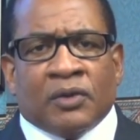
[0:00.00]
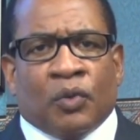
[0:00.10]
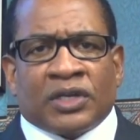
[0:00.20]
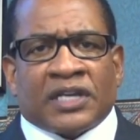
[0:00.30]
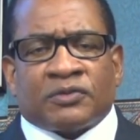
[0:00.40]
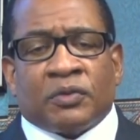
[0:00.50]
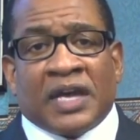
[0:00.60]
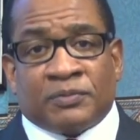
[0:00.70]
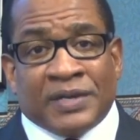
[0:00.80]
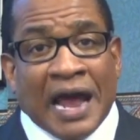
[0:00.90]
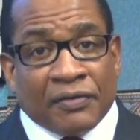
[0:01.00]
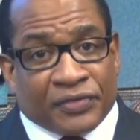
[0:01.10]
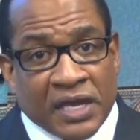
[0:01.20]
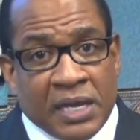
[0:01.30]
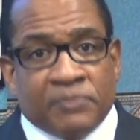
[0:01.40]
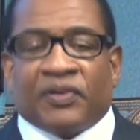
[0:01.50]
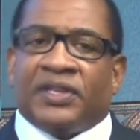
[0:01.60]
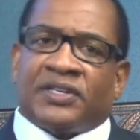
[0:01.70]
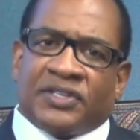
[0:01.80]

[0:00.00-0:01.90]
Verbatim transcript: which has, has been our theme for this